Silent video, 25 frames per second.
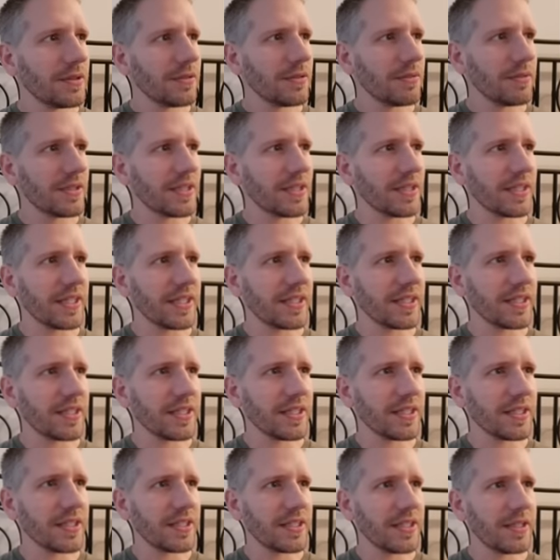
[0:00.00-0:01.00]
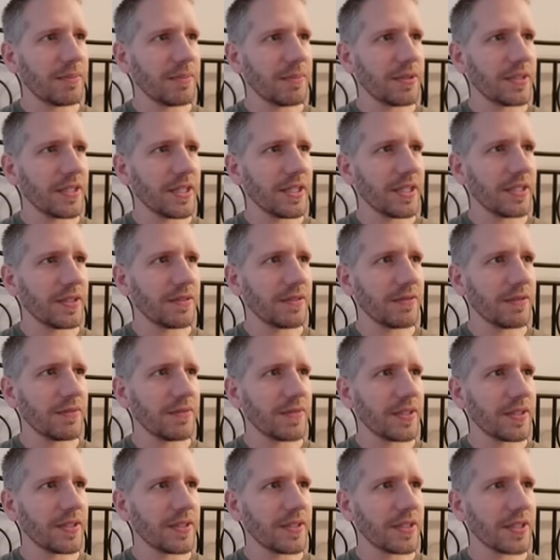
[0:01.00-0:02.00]
was it like 16%,
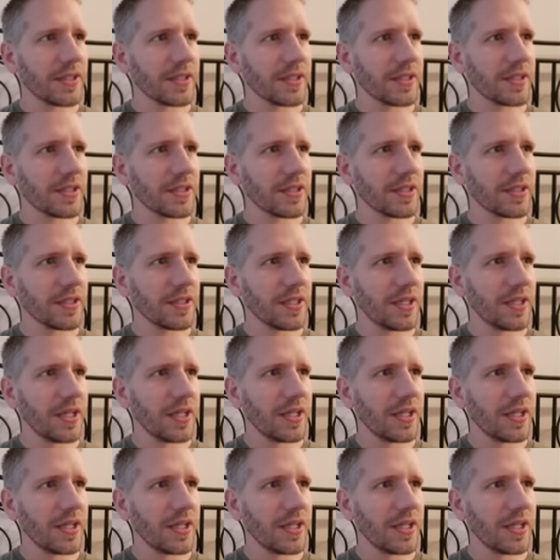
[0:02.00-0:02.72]
56,